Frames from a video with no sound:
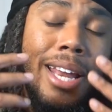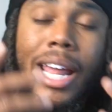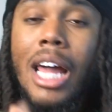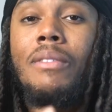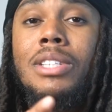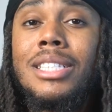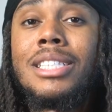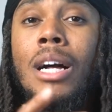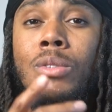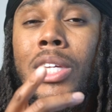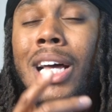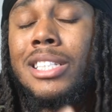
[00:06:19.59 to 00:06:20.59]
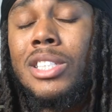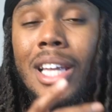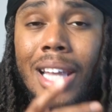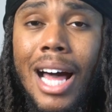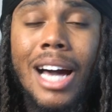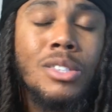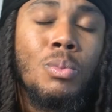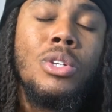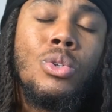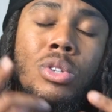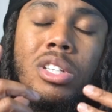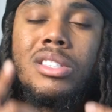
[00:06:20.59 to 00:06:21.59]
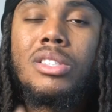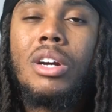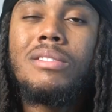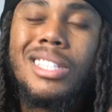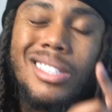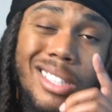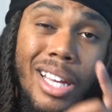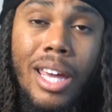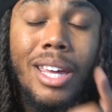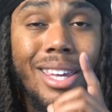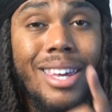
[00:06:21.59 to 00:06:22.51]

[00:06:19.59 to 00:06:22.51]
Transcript: Not even just outside your locks, but you deserve to take